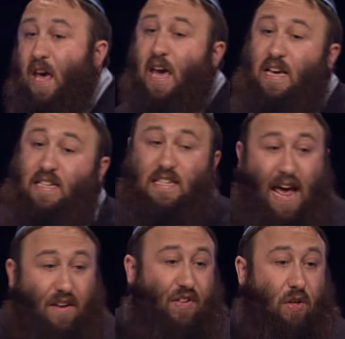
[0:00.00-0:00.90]
He's
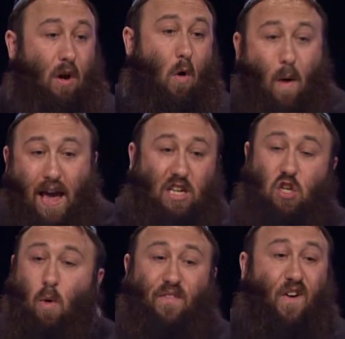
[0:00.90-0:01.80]
sent away
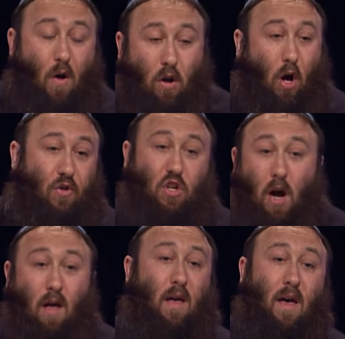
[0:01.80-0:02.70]
to a foreign culture,